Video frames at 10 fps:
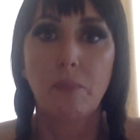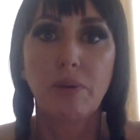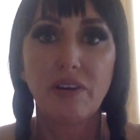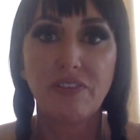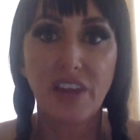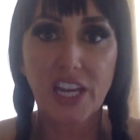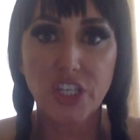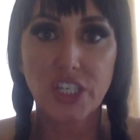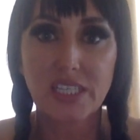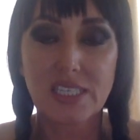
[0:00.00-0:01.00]

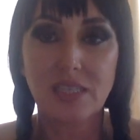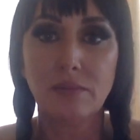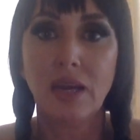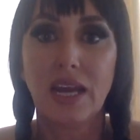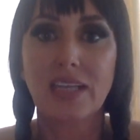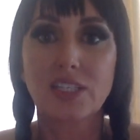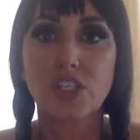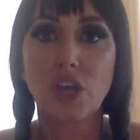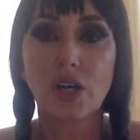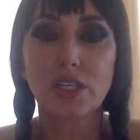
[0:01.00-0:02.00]
perfectionism. It's
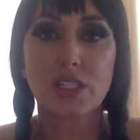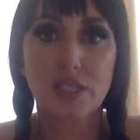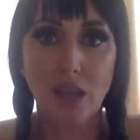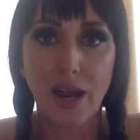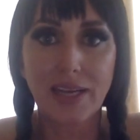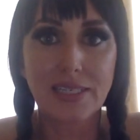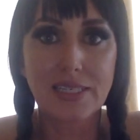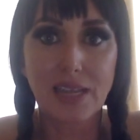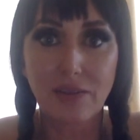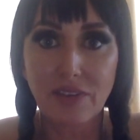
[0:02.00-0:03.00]
not
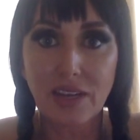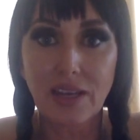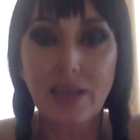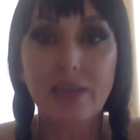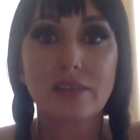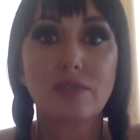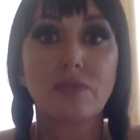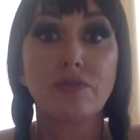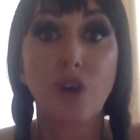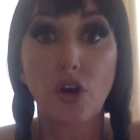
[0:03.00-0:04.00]
scientific. It is
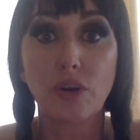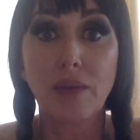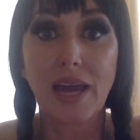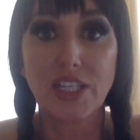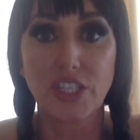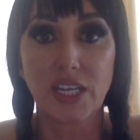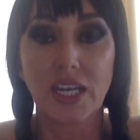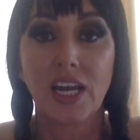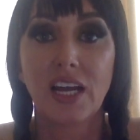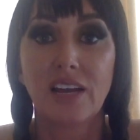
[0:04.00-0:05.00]
folk magic.
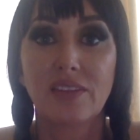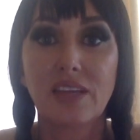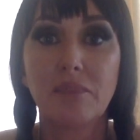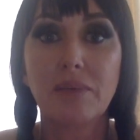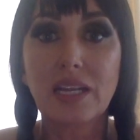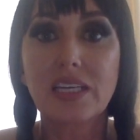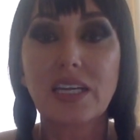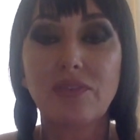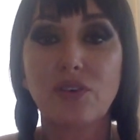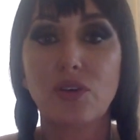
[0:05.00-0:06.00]
The
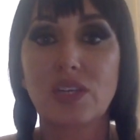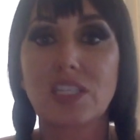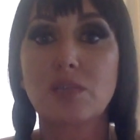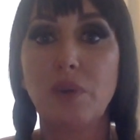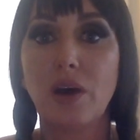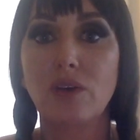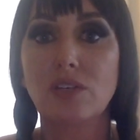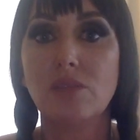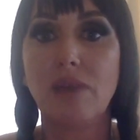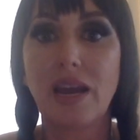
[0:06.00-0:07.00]
ability for this spell
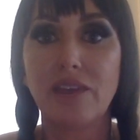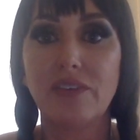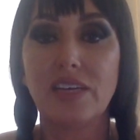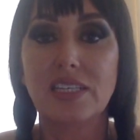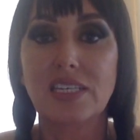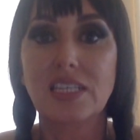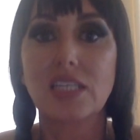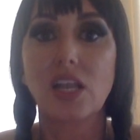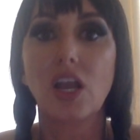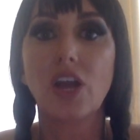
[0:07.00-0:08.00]
to manifest is
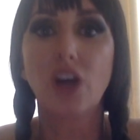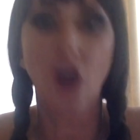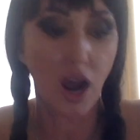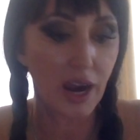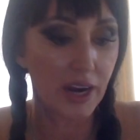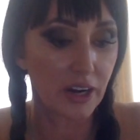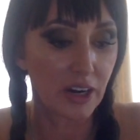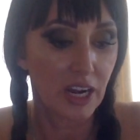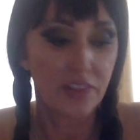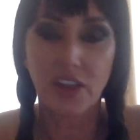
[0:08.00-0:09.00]
a lot
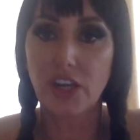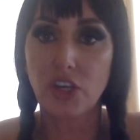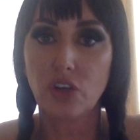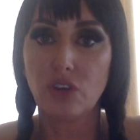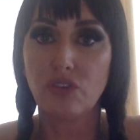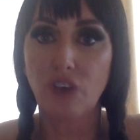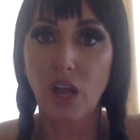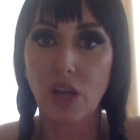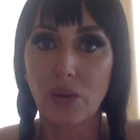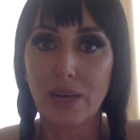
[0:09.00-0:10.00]
higher than you
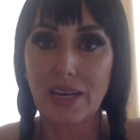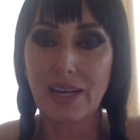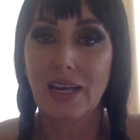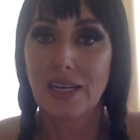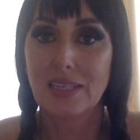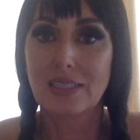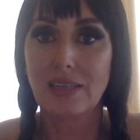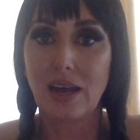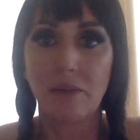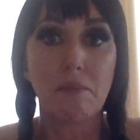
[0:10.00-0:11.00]
following
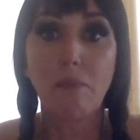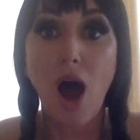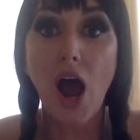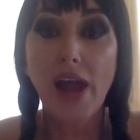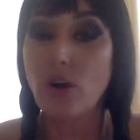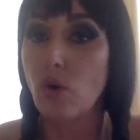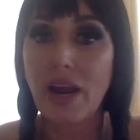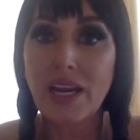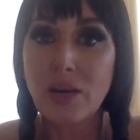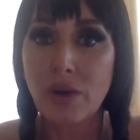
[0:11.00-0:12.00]
mine or
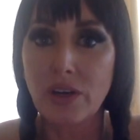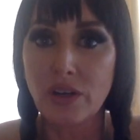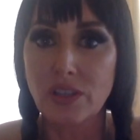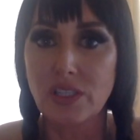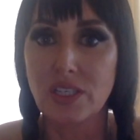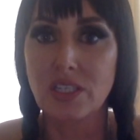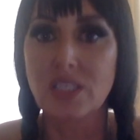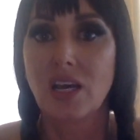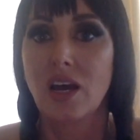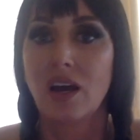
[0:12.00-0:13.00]
anyone else's